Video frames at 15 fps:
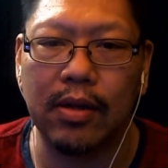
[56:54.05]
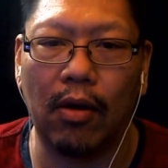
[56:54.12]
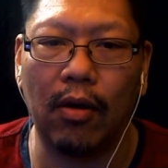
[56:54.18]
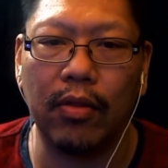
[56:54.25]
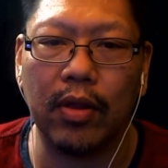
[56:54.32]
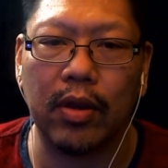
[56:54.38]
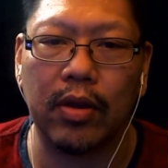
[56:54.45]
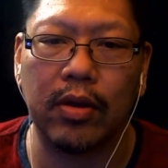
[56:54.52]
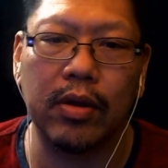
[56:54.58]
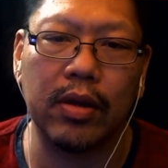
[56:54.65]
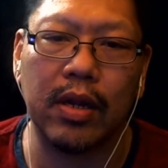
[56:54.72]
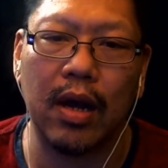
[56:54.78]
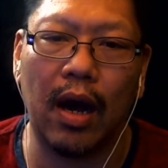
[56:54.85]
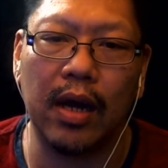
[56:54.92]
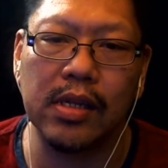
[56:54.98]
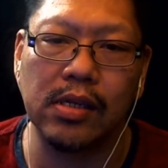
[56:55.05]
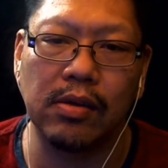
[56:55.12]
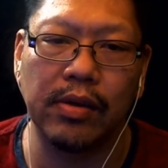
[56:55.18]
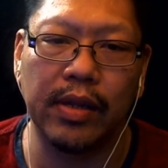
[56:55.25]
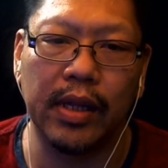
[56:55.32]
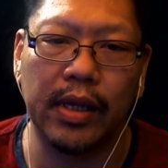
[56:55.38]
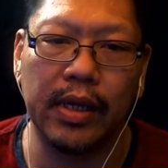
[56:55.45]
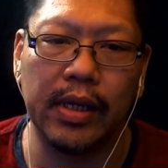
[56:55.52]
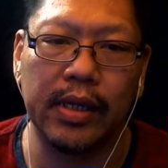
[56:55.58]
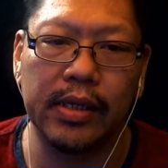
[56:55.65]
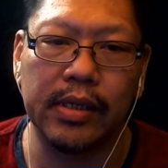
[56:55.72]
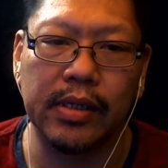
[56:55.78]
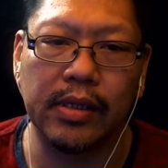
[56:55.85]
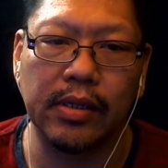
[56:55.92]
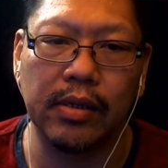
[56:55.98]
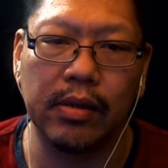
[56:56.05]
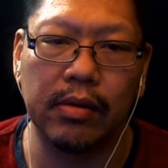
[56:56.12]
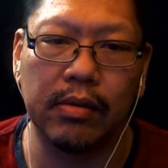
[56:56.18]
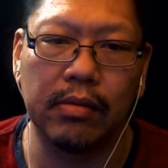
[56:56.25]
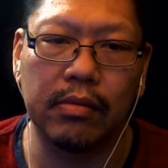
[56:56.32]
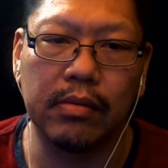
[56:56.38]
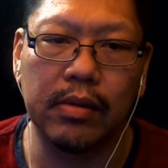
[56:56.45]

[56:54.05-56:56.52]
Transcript: All the good cons are in the East. So,